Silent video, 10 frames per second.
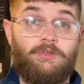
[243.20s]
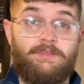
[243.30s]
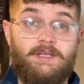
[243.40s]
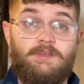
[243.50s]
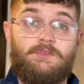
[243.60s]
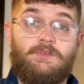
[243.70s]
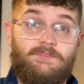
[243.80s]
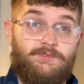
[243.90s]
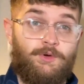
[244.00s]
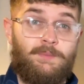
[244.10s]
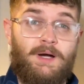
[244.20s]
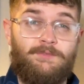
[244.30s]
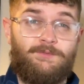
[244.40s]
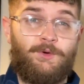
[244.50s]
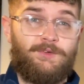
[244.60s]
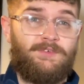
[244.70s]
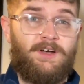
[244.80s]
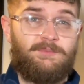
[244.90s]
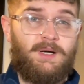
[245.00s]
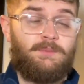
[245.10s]
on these for about
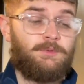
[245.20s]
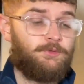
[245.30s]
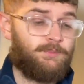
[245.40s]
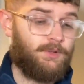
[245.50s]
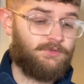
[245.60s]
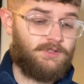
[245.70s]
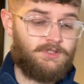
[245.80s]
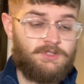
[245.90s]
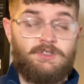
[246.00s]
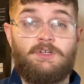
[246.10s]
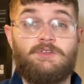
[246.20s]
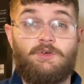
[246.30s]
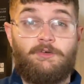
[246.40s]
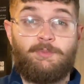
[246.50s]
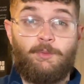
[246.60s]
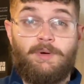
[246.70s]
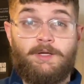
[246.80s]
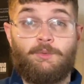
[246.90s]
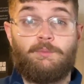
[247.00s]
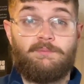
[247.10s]
£45 plus postage. So I've put
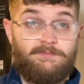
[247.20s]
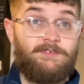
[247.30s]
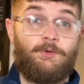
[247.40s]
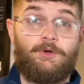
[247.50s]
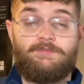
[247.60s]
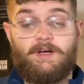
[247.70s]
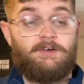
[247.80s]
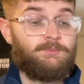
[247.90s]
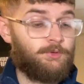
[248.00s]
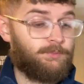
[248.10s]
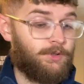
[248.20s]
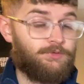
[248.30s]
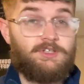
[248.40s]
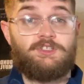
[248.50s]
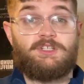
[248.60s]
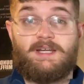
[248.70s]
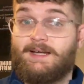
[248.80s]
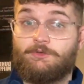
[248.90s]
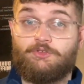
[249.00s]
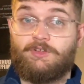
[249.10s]
mine up for 45 plus postage and
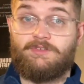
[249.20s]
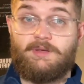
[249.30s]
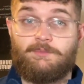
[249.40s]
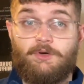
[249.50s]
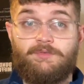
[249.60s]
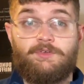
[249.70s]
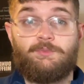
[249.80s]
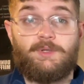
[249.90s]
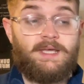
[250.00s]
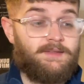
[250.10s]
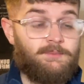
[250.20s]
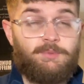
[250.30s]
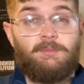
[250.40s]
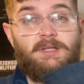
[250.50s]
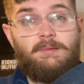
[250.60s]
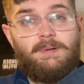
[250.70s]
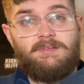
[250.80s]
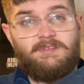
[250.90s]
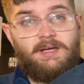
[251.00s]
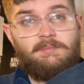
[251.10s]
I'll just accept offers. But yeah, they're probably the
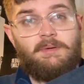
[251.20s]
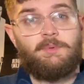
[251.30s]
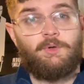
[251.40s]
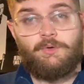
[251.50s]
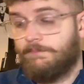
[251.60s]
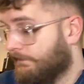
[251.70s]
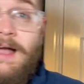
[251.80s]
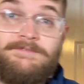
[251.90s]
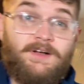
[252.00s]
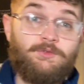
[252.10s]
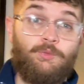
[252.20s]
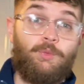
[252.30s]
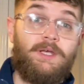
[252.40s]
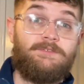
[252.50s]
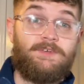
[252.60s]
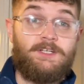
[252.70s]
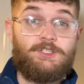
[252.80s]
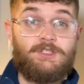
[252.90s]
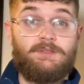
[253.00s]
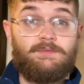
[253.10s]
best item I bought. I found some weird
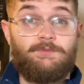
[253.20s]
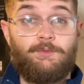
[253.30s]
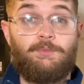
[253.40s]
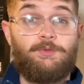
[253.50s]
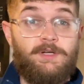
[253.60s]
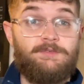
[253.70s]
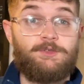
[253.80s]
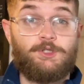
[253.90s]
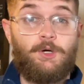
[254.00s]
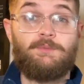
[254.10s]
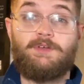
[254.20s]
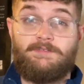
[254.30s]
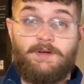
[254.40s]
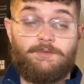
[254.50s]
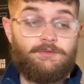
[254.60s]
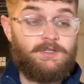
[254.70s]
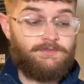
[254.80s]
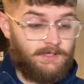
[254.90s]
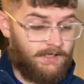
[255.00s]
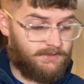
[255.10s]
fish from 3 different shops. I found 3
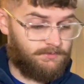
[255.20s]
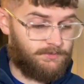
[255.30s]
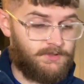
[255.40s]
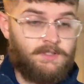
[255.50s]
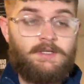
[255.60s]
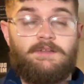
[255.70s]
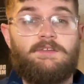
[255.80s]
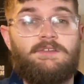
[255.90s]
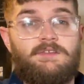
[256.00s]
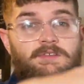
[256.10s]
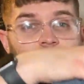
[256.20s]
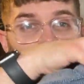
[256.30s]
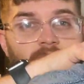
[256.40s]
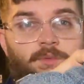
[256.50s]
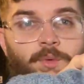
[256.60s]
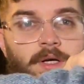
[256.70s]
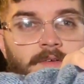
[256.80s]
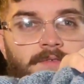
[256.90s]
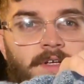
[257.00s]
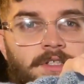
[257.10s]
different items. This is a nice weird
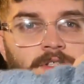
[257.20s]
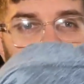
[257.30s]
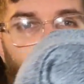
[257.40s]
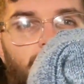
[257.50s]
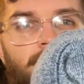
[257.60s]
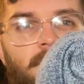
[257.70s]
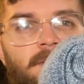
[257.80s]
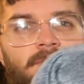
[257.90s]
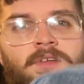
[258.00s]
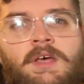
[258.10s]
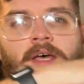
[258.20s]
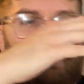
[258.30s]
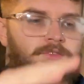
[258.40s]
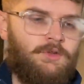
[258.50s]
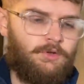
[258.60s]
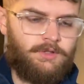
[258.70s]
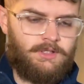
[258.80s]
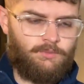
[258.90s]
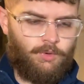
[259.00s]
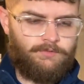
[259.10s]
fish fleece. It's not
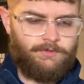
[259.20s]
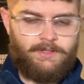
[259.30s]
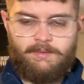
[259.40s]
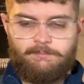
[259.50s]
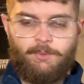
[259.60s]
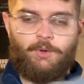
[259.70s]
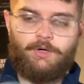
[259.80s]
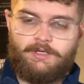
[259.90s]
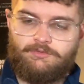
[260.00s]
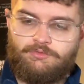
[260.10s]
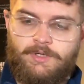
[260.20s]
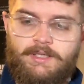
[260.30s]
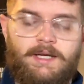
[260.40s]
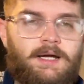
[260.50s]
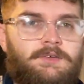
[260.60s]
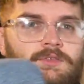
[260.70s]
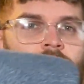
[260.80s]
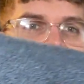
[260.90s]
the waffle knit, but it's really nice,